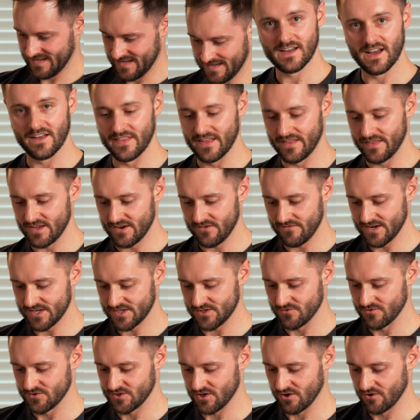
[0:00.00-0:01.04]
And then the
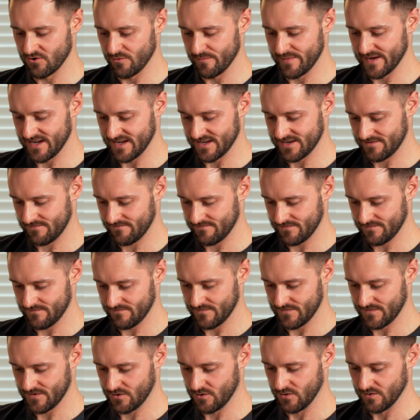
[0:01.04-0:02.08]
original Junglebird
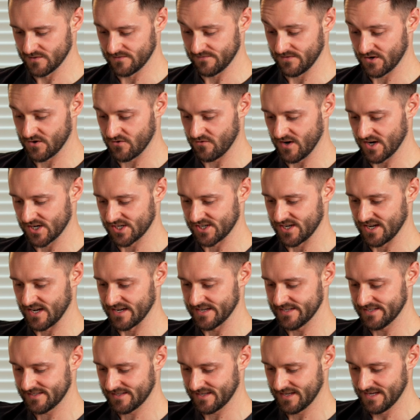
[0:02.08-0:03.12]
calls for crushed
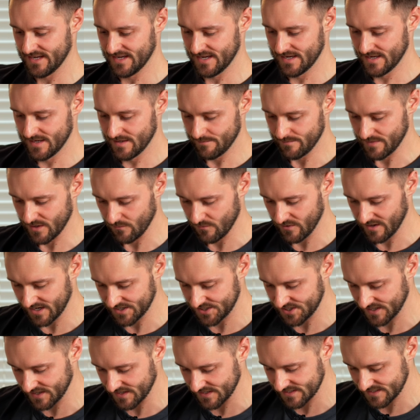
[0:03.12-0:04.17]
ice, but we're
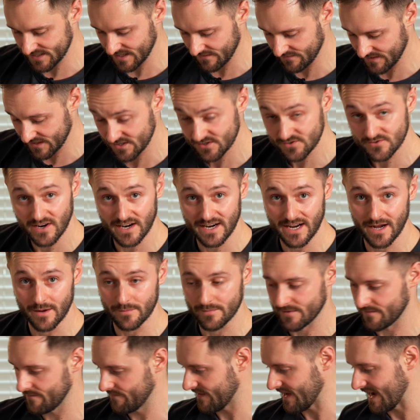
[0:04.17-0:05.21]
actually going to serve this straight
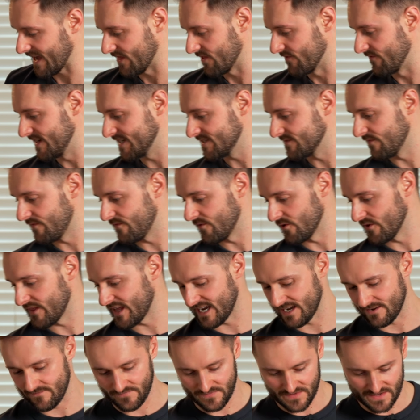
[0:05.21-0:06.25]
up. And the reason for
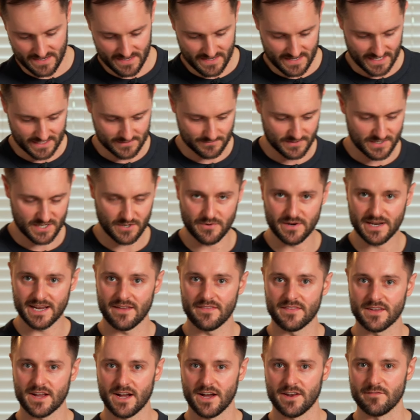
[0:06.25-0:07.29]
that is we don't want to
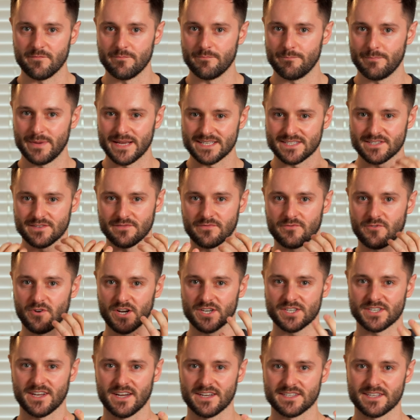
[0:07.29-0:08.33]
get the kind of bits of
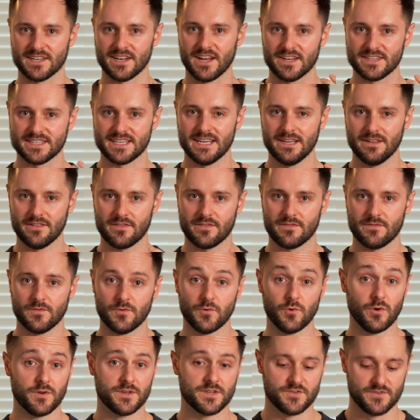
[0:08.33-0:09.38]
crushed ice in our teeth,
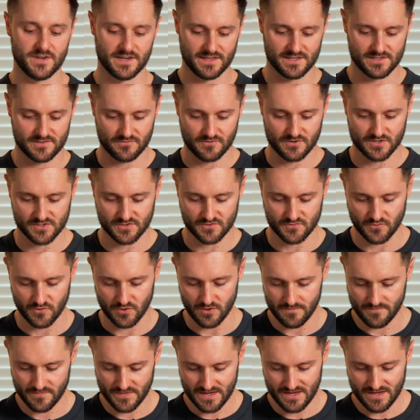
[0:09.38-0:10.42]
nor to drink this through a
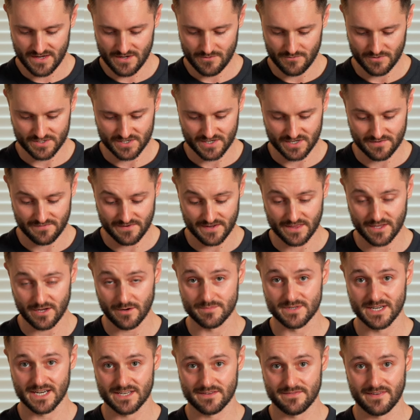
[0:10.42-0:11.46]
straw, which would defeat the
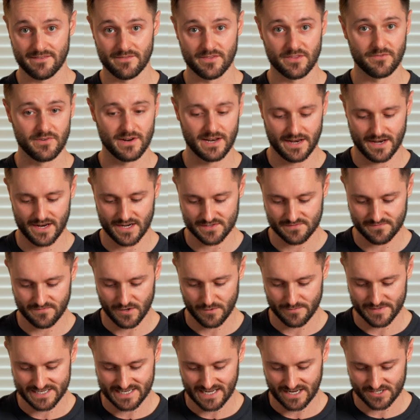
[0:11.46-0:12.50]
object of having the really nice
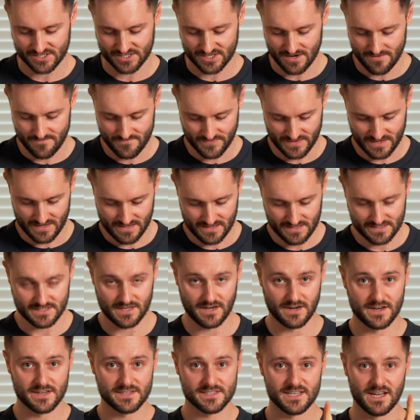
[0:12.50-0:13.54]
foamy texture. So
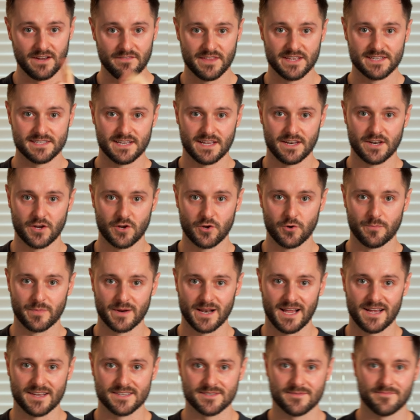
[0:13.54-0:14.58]
I'm going to serve this in a coupe
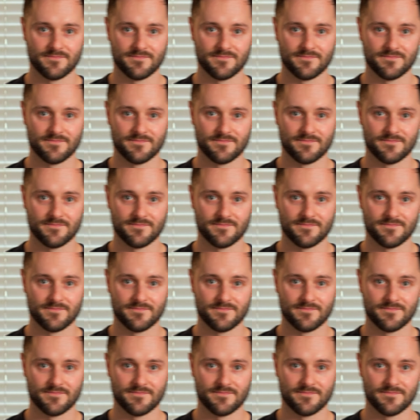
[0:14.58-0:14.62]
glass.